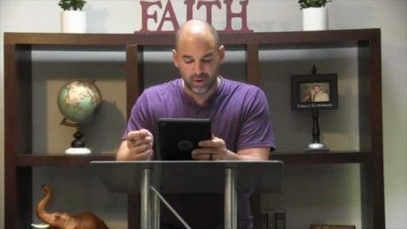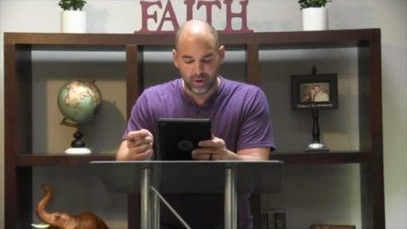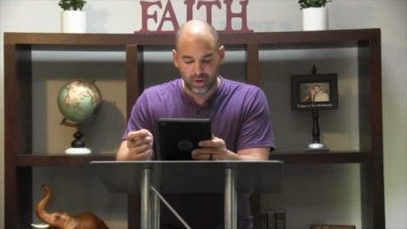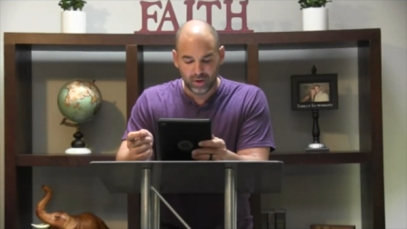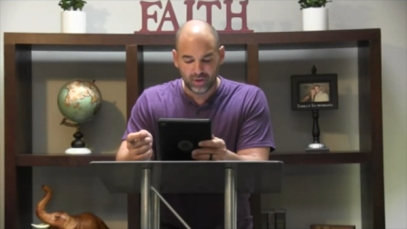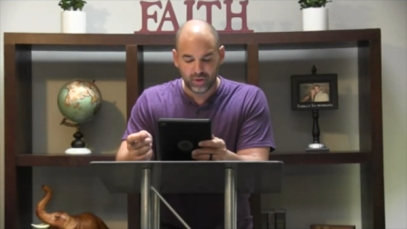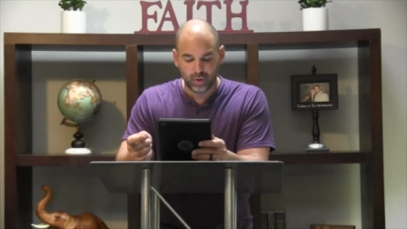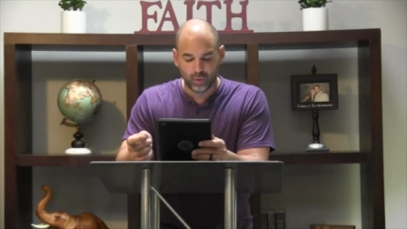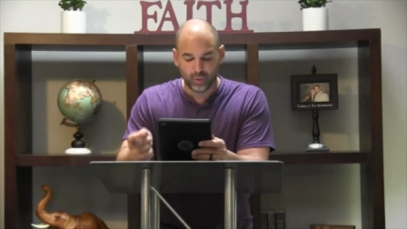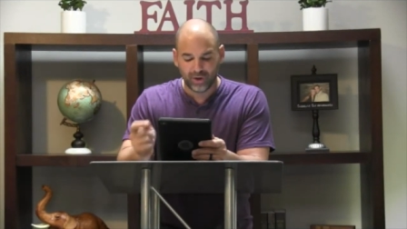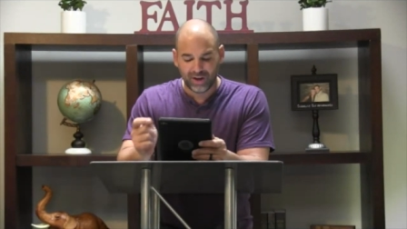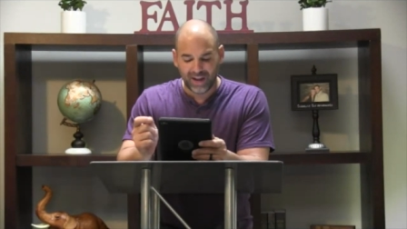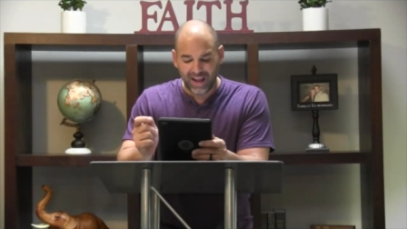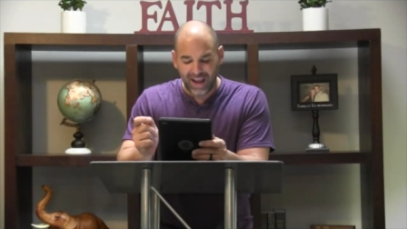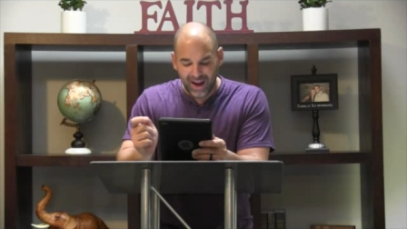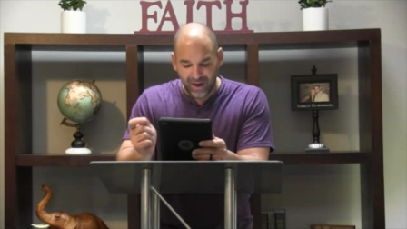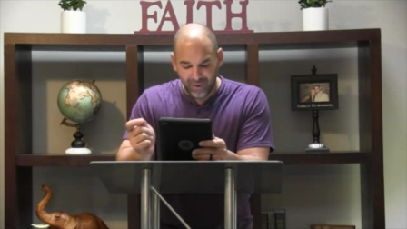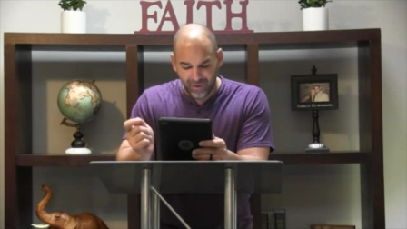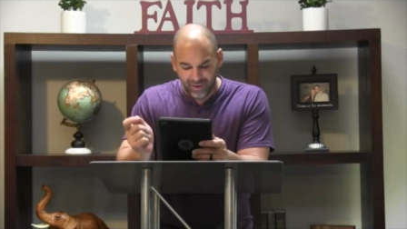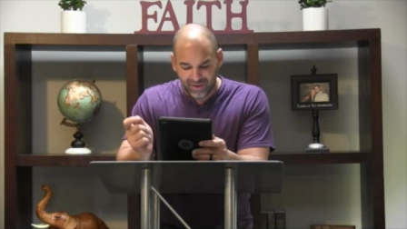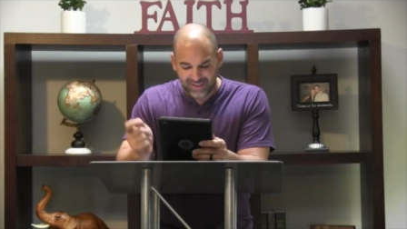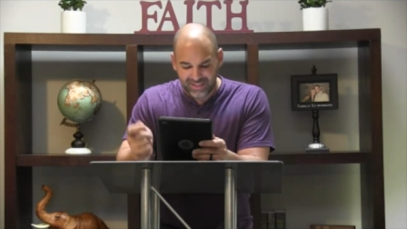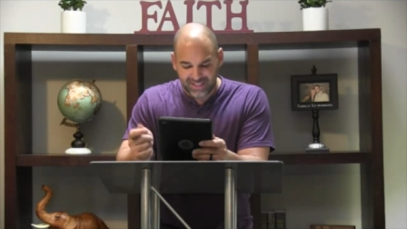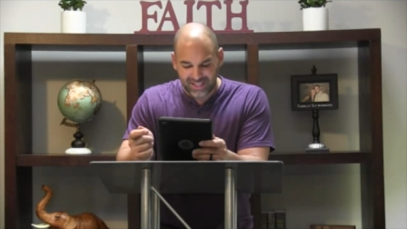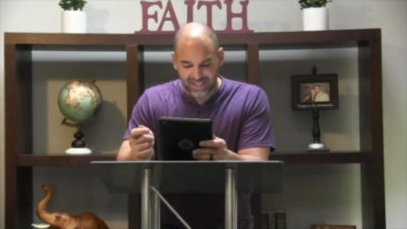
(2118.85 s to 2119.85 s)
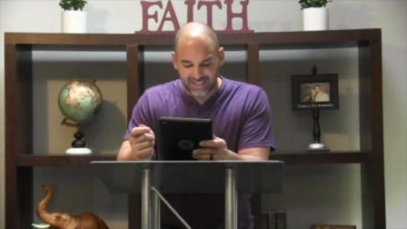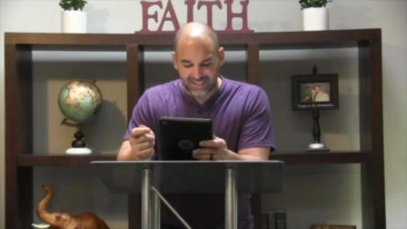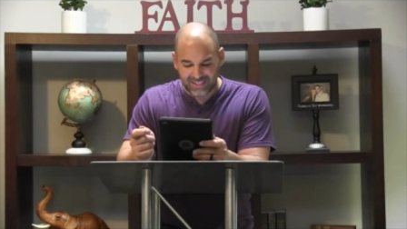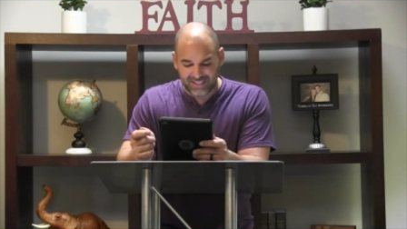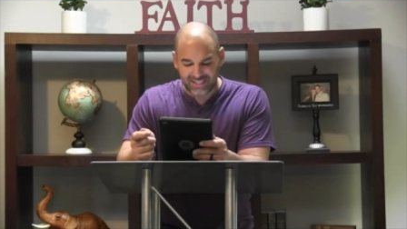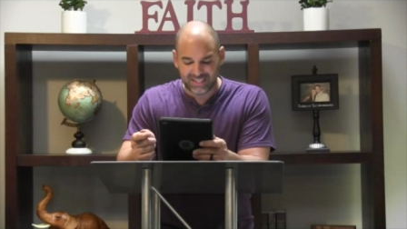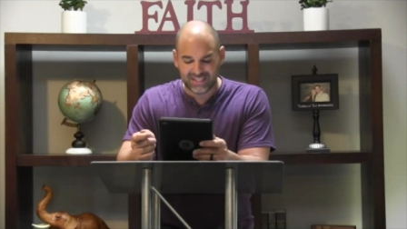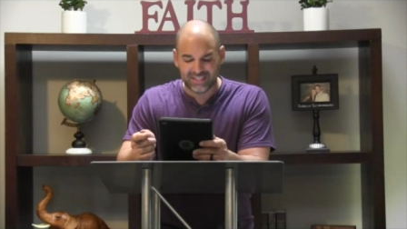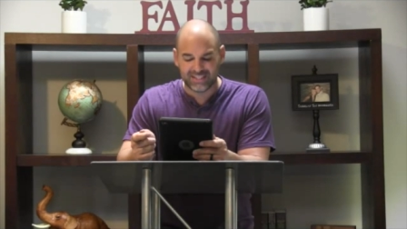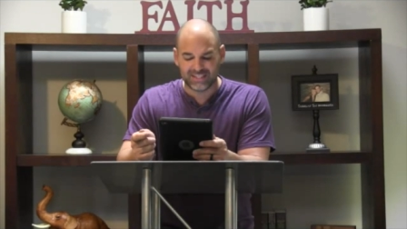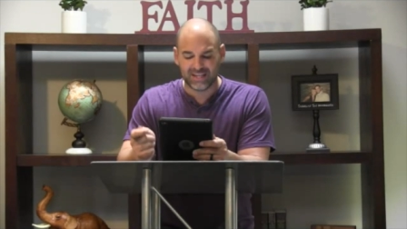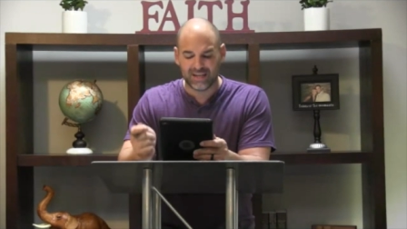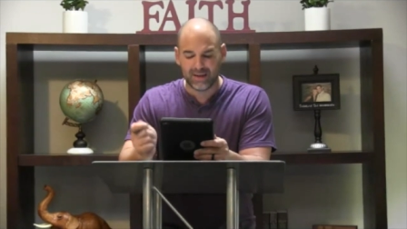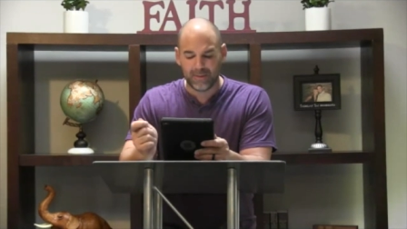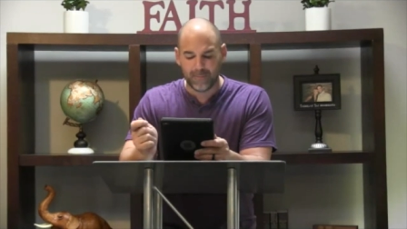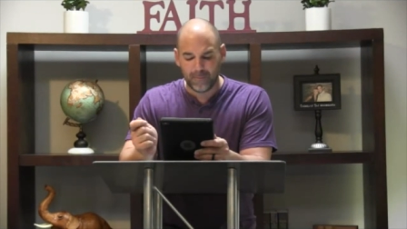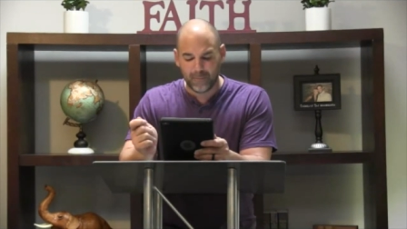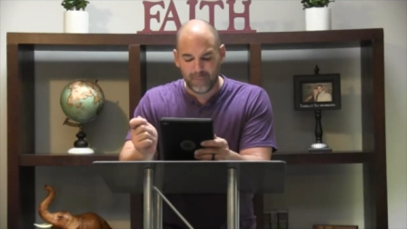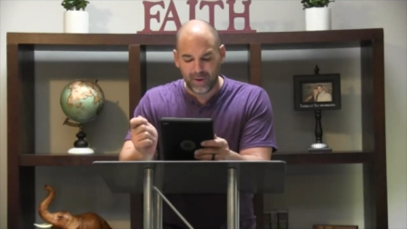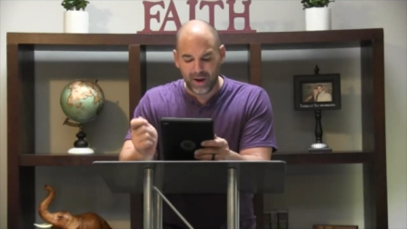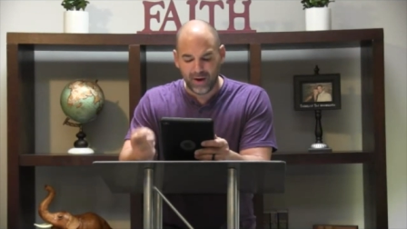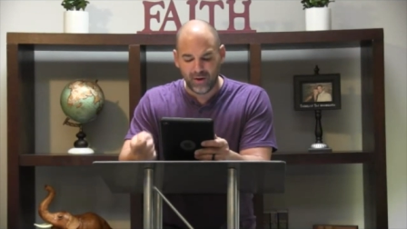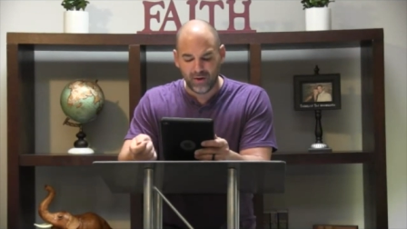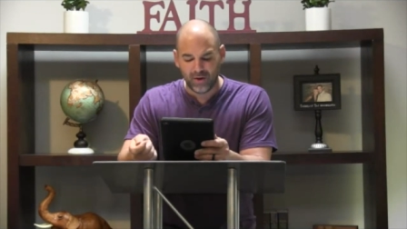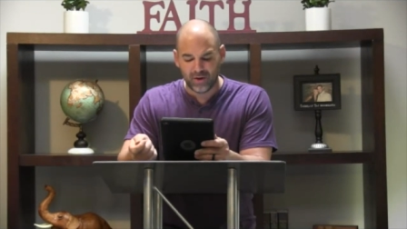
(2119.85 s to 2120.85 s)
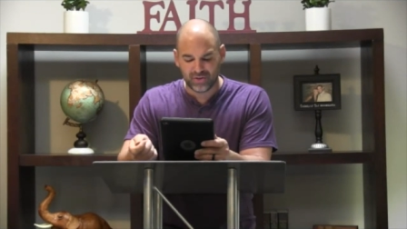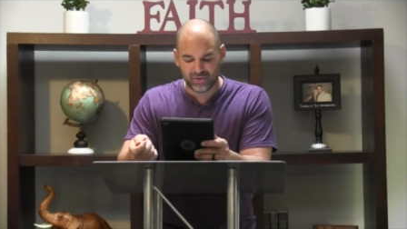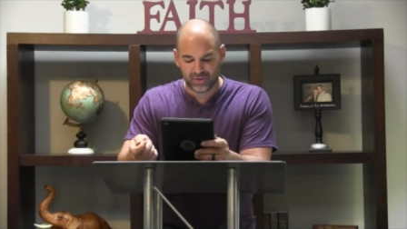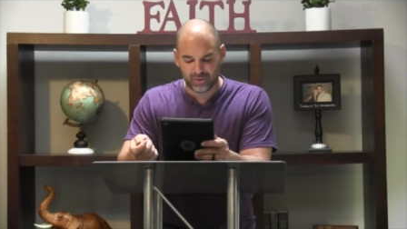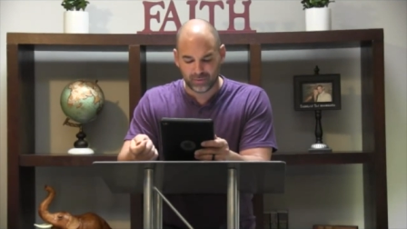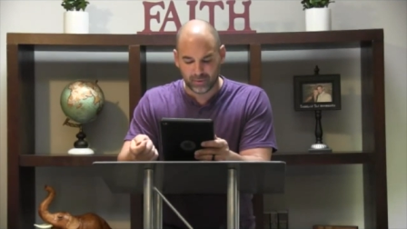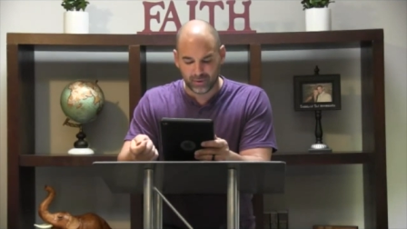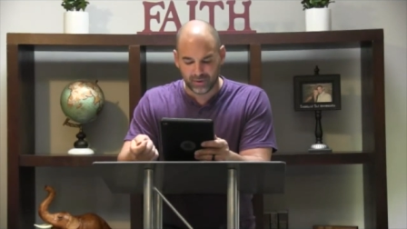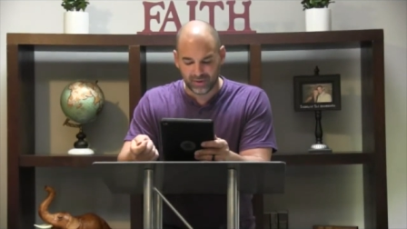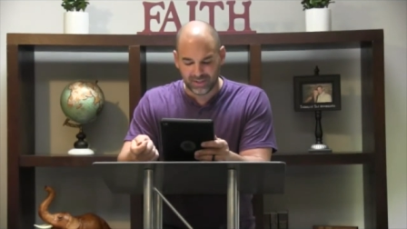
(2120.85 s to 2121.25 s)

Your inheritance is imperishable.